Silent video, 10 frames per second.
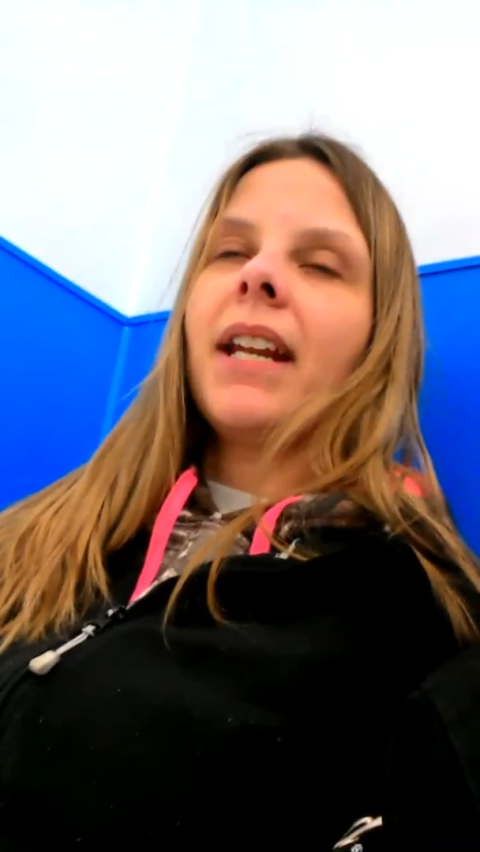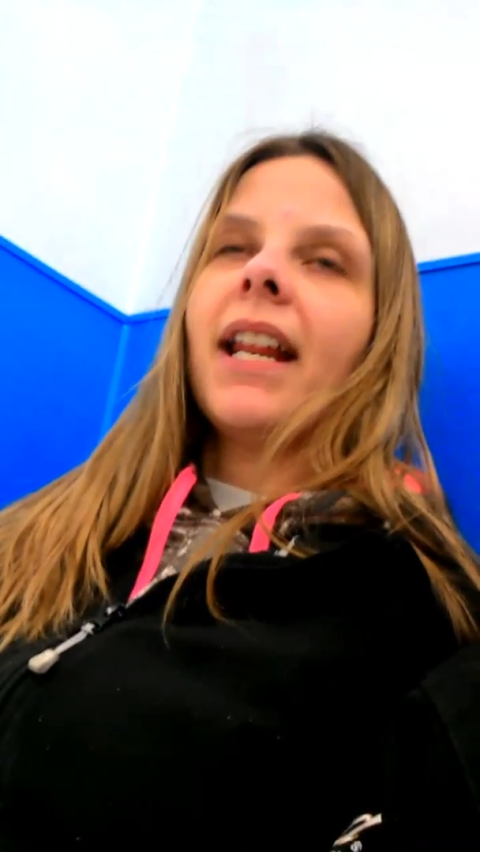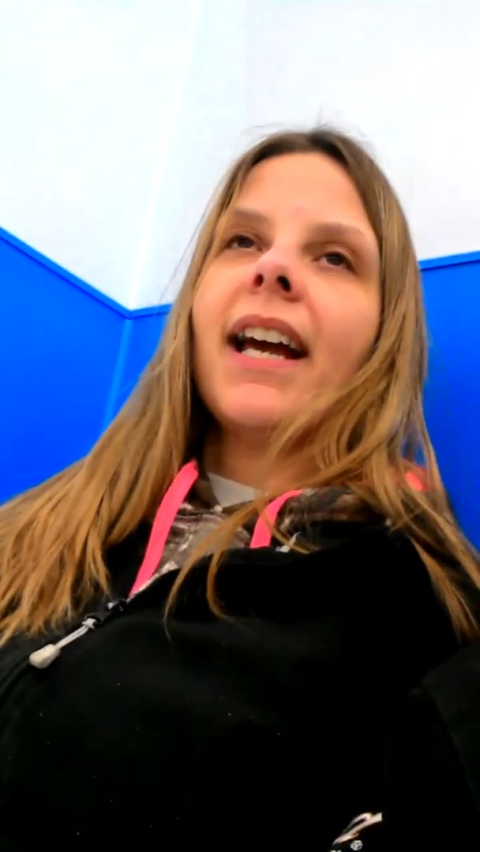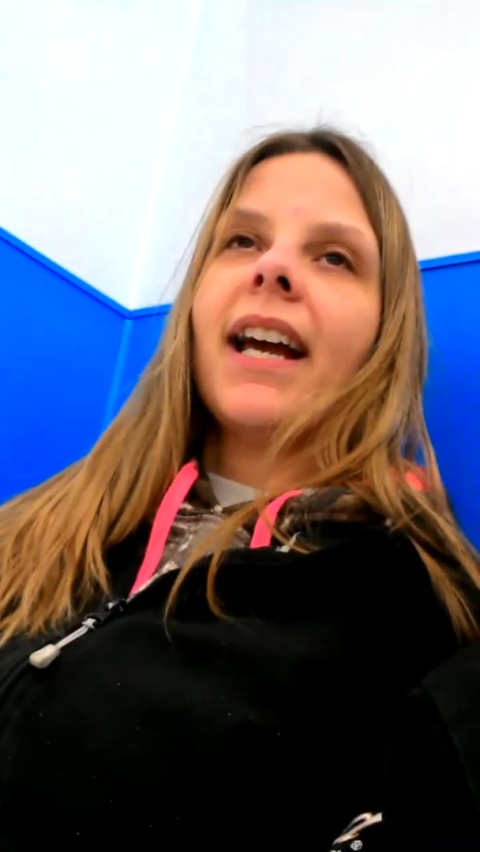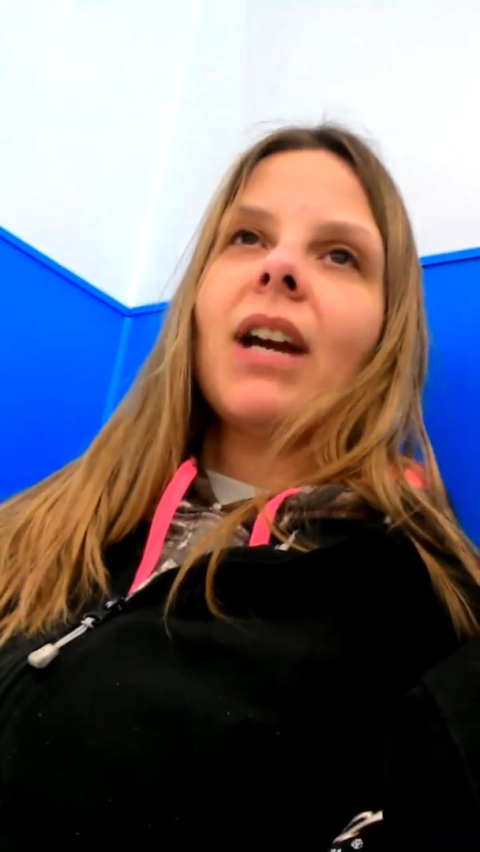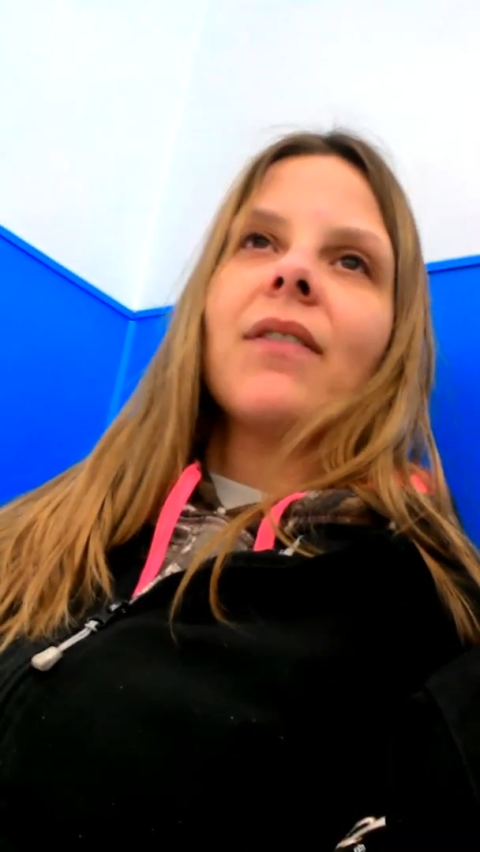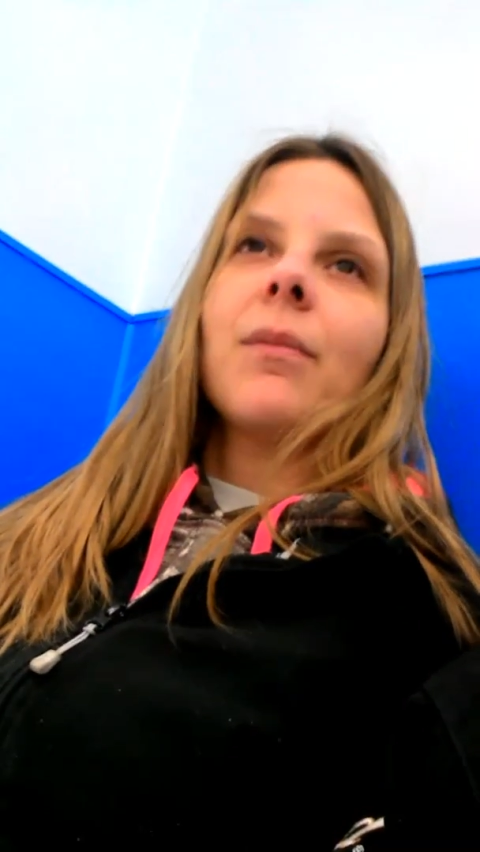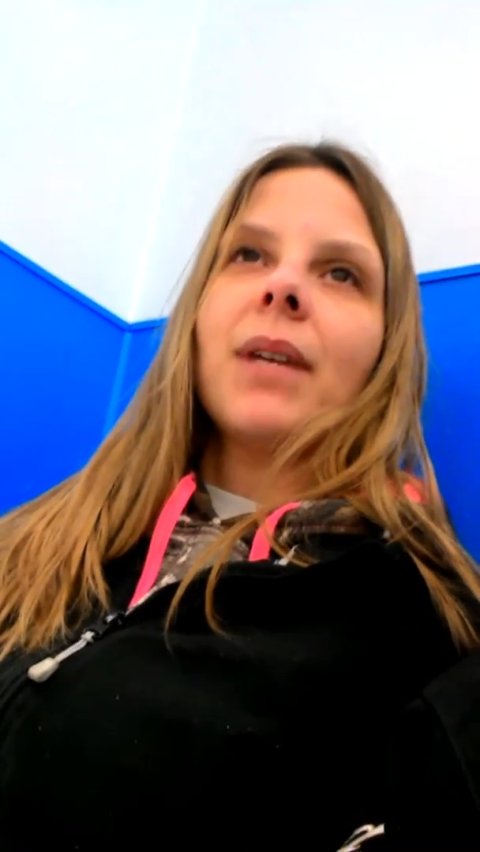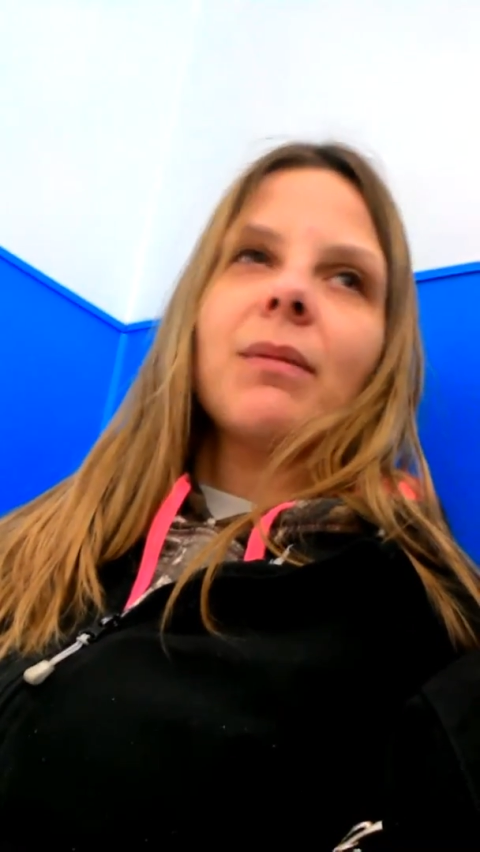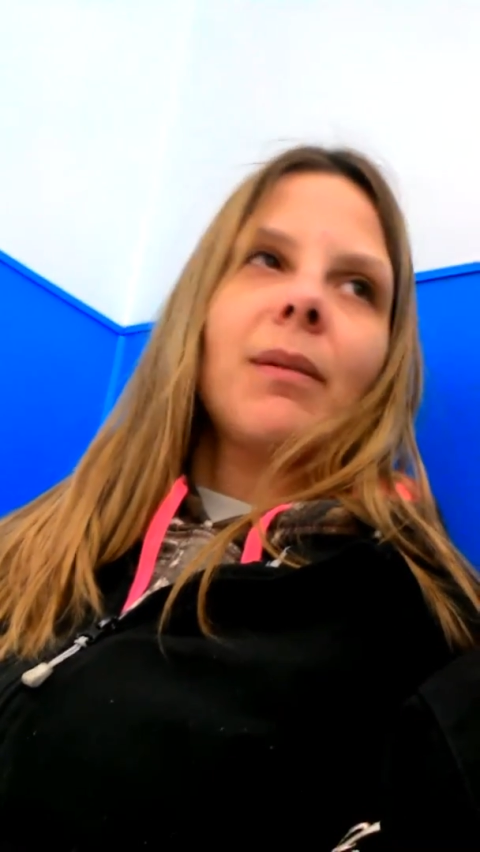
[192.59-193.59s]
ex-wife. That
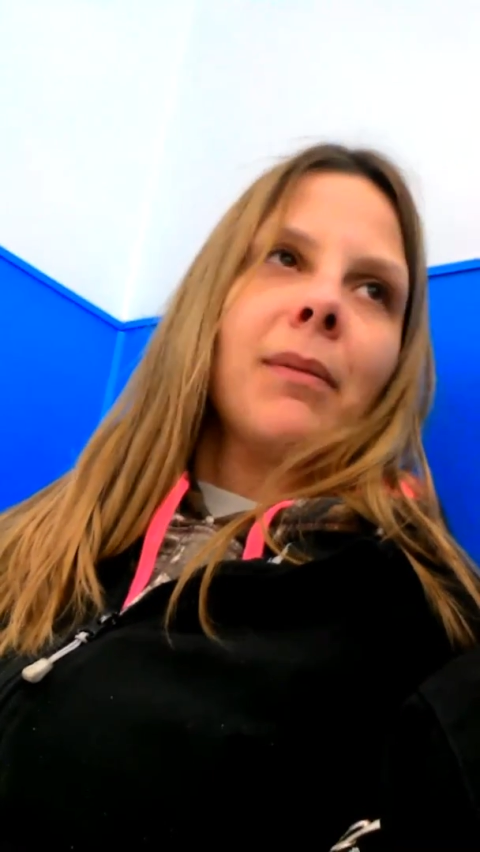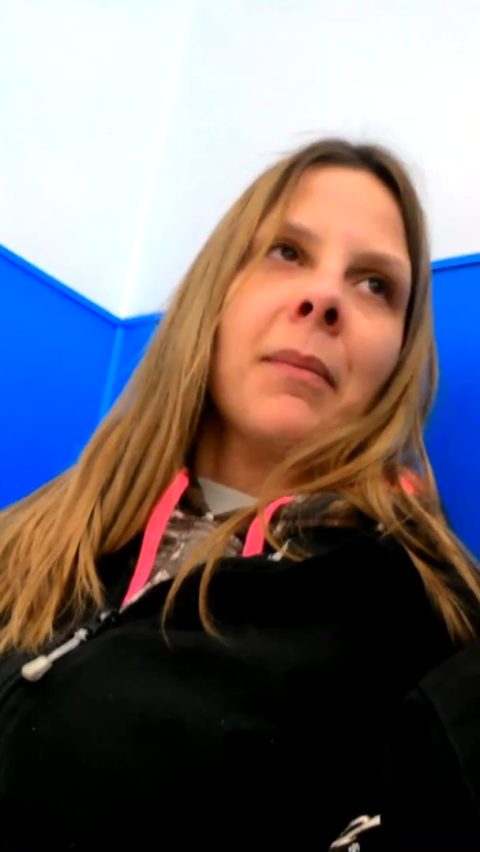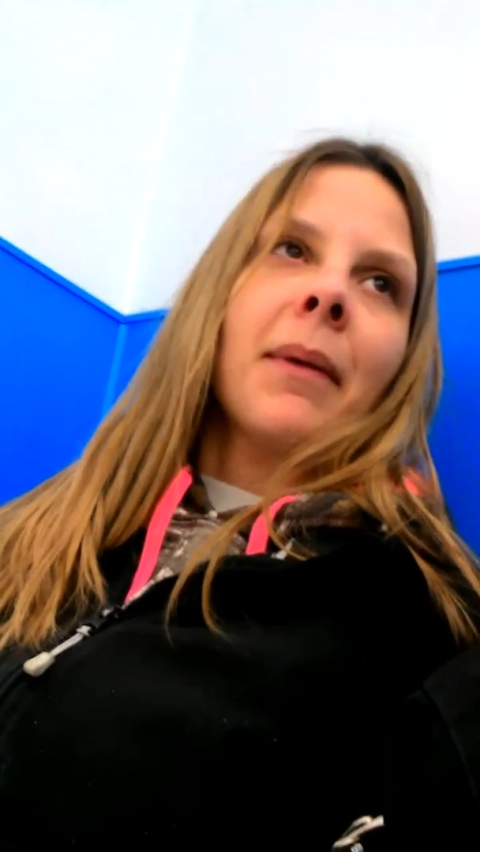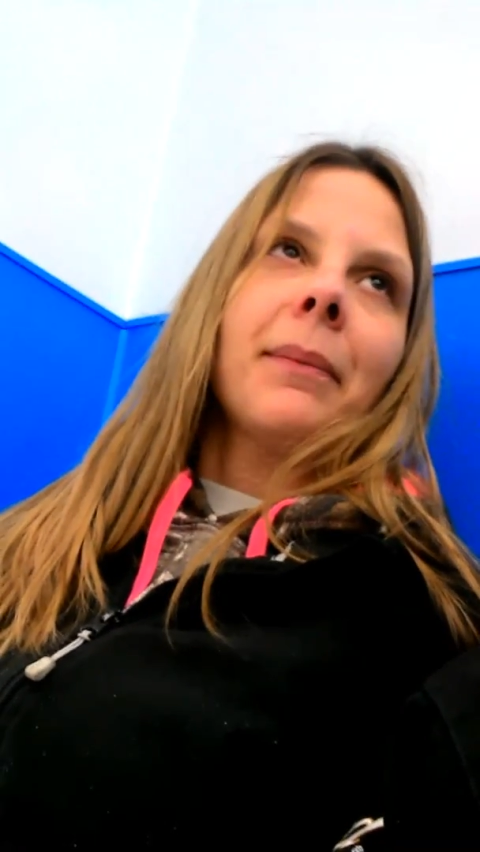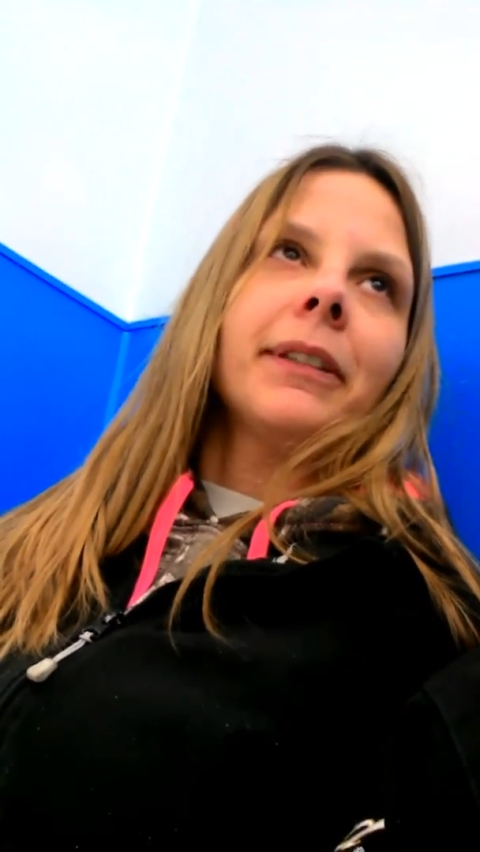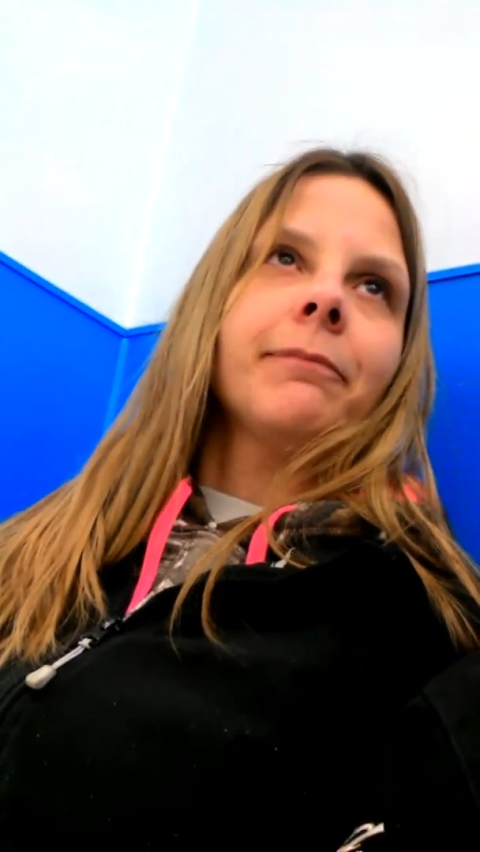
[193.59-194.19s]
makes me a baby mama.